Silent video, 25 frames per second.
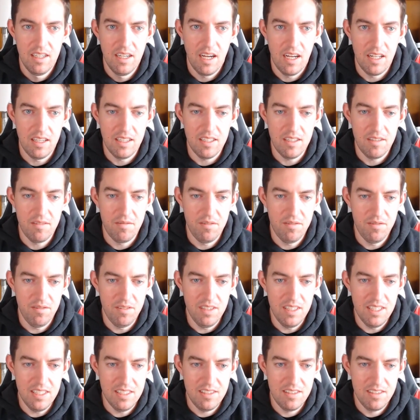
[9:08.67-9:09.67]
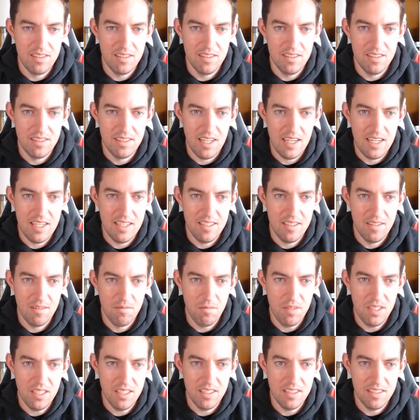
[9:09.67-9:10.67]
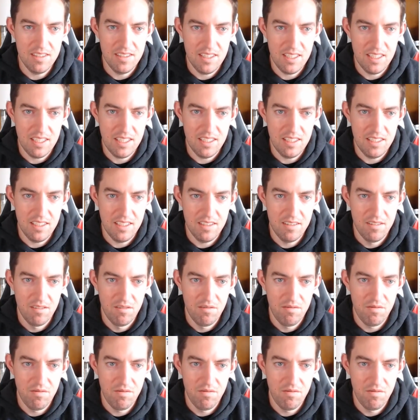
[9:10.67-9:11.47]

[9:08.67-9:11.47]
I love this site because I can